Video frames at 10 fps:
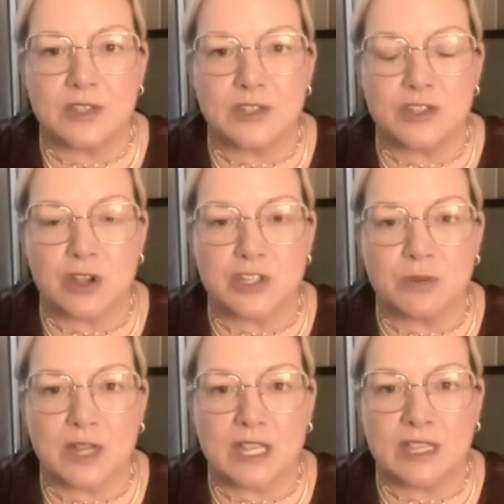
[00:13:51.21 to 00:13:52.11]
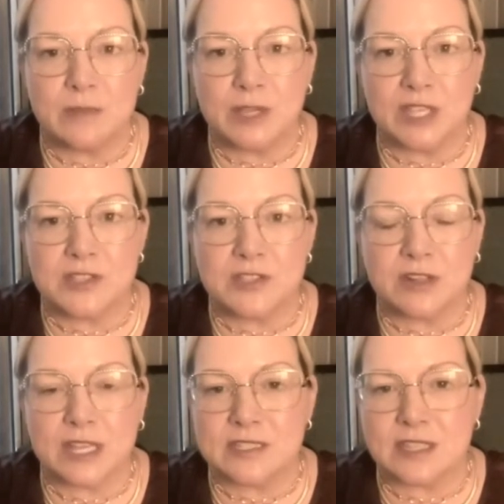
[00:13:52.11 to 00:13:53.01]
Jean Charest came out
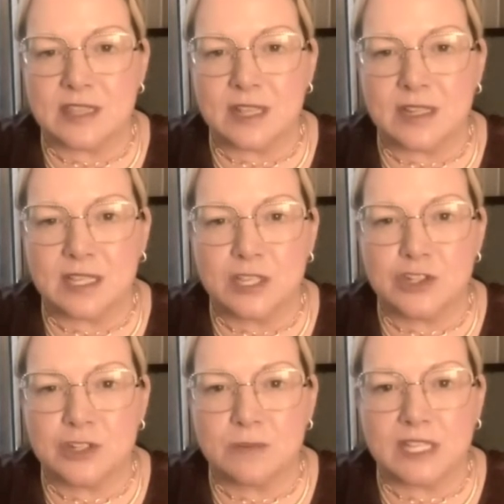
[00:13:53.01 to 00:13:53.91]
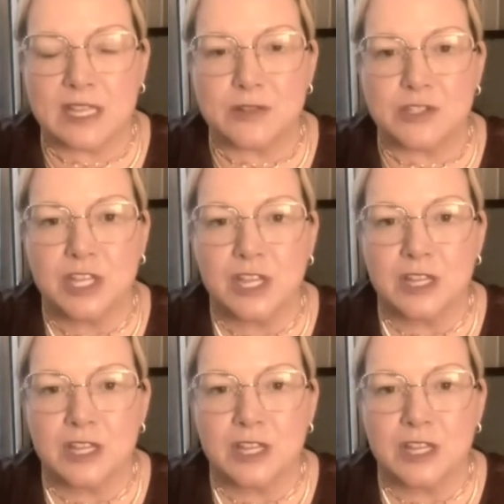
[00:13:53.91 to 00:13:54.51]
yesterday and said that he shouldn't be allowed